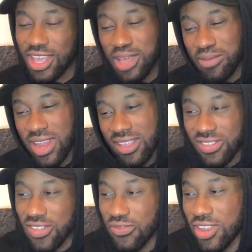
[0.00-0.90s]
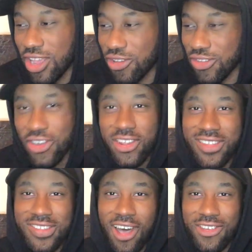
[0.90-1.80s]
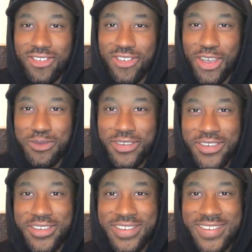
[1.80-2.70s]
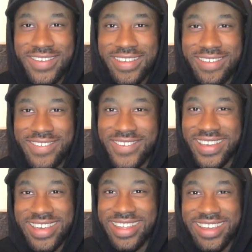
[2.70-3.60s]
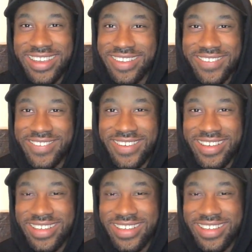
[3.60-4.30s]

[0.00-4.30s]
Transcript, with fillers: but like this video, it was a good nostalgia trip fucking hilarious as well.